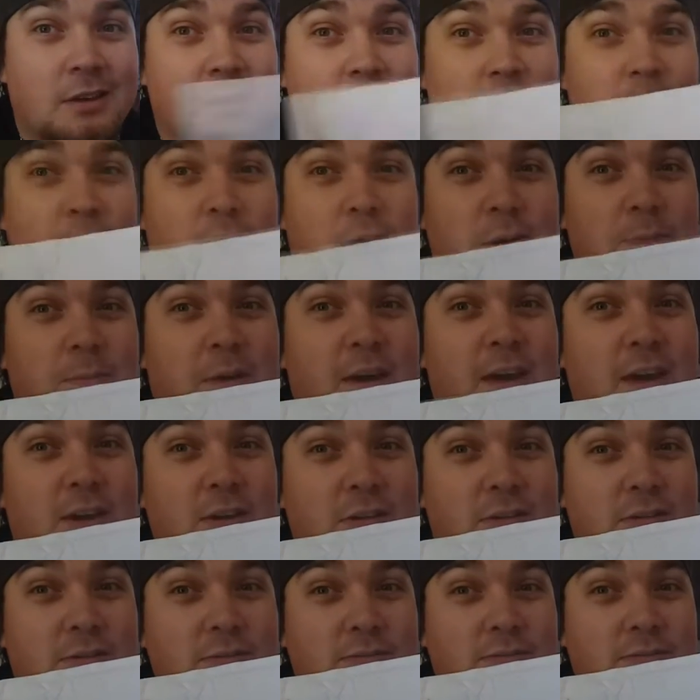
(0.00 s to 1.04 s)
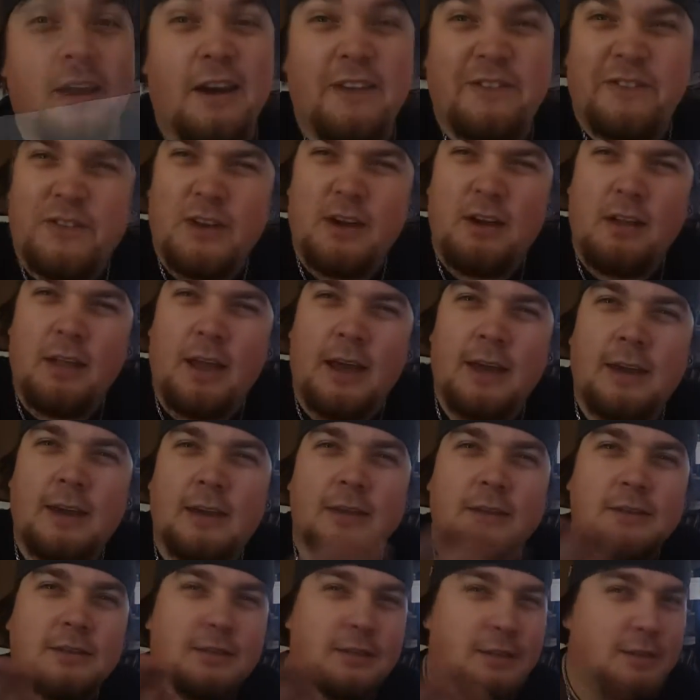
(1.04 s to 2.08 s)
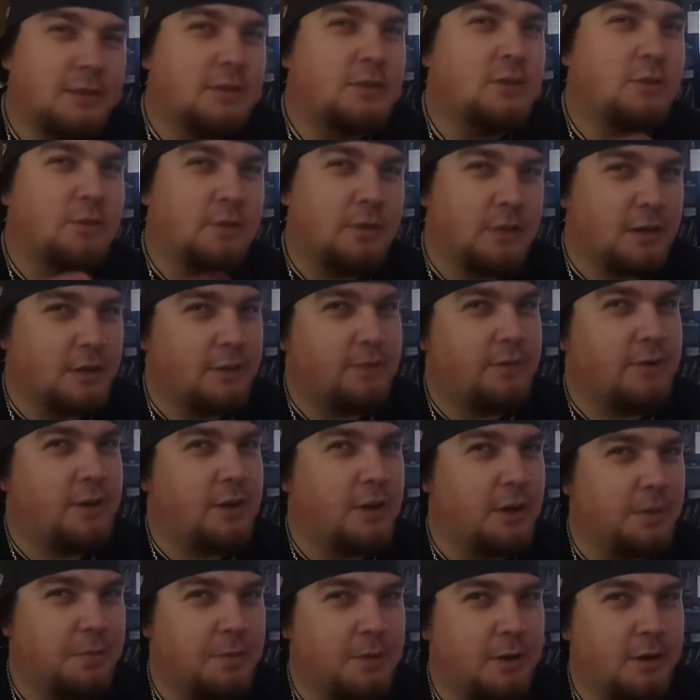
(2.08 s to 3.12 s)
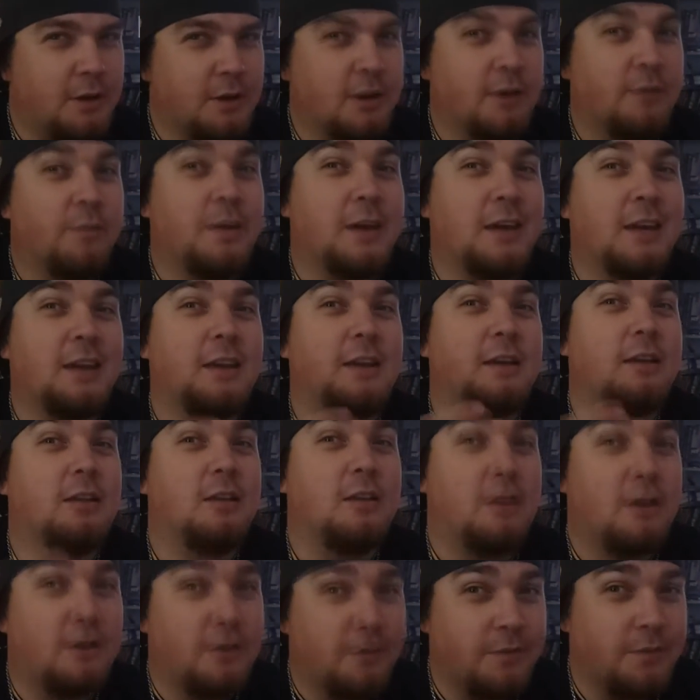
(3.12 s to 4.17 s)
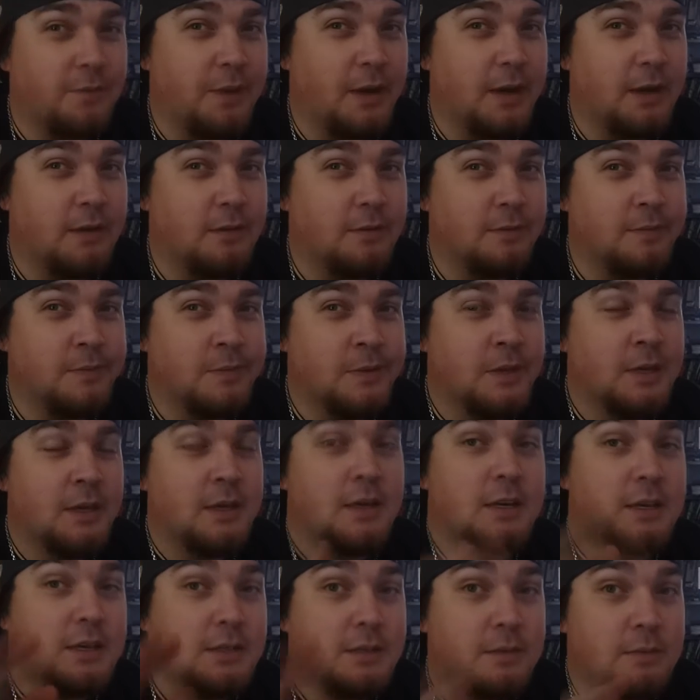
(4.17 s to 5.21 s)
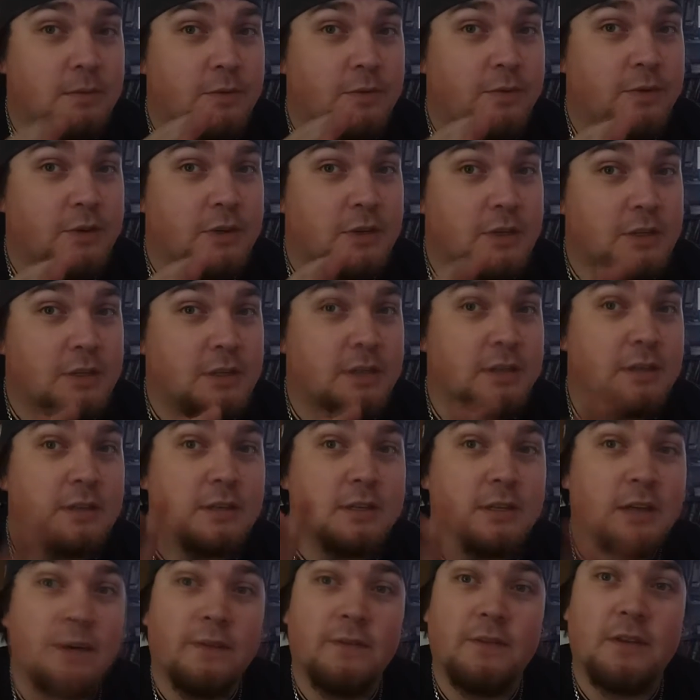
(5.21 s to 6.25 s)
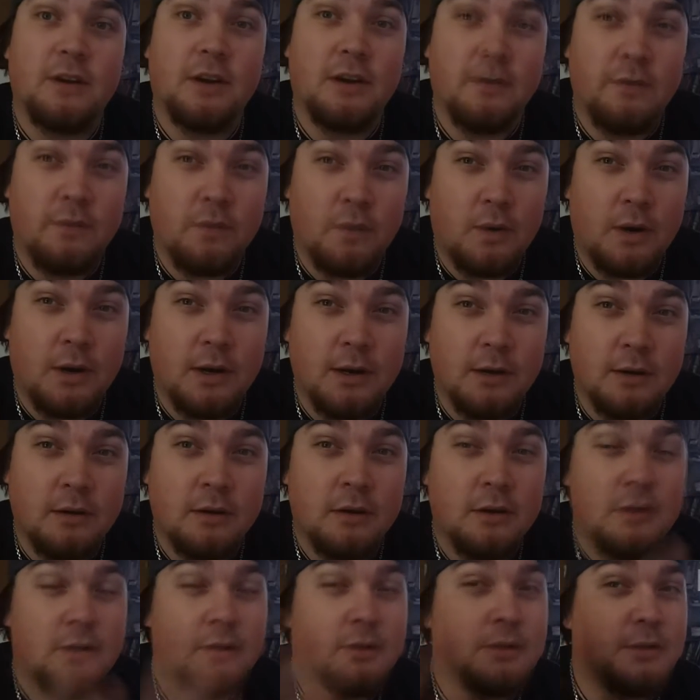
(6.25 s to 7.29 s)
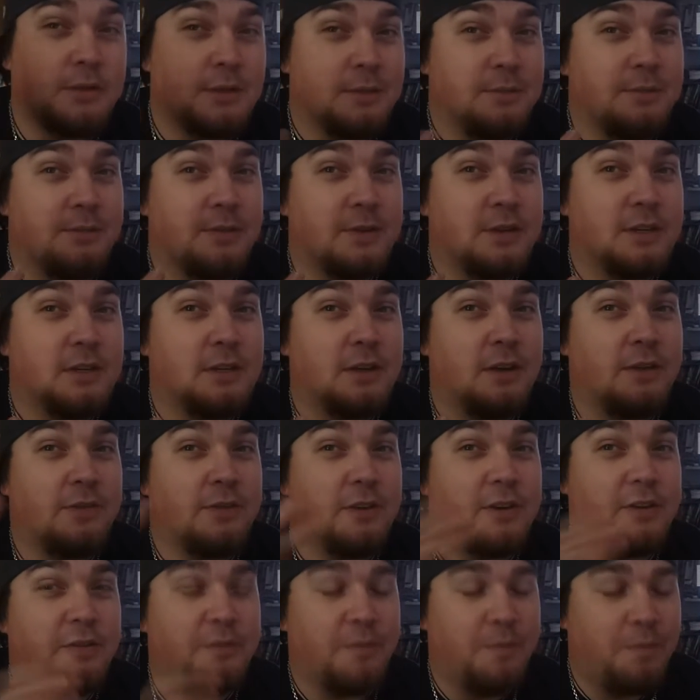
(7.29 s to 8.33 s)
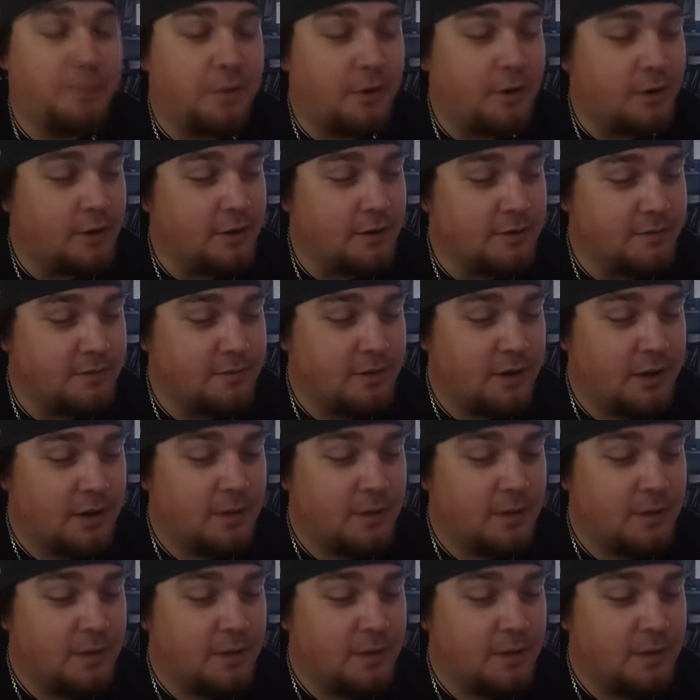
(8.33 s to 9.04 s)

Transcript: More mail. I feel like since doing this video blog, I've been getting a lot of mail. Some of which is either stuff that I've won, or some of it's stuff that I've bought.